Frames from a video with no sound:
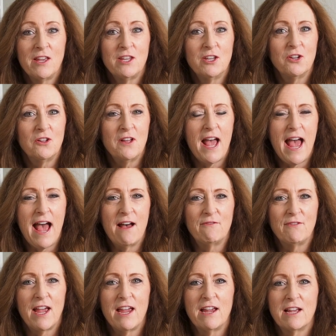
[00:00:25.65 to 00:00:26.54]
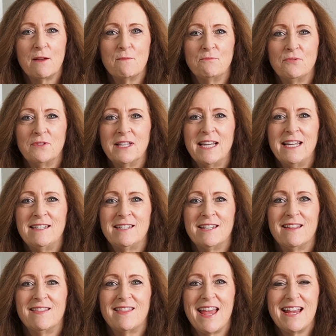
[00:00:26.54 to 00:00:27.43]
you'll have a
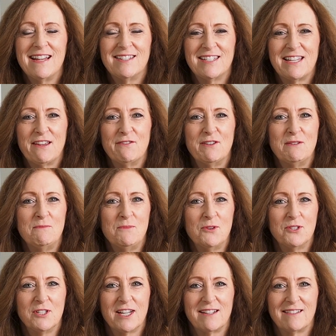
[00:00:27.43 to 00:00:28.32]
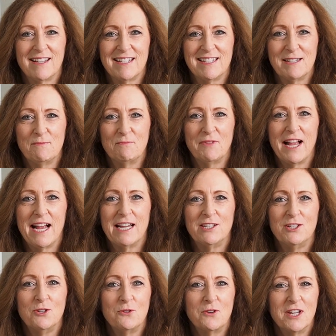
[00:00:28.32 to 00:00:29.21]
complete Thanksgiving music lesson
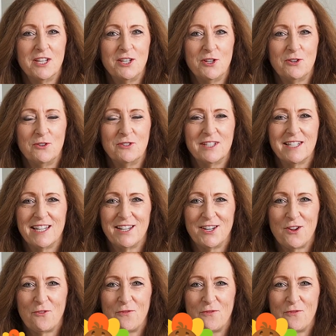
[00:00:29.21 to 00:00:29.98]
plan you can use in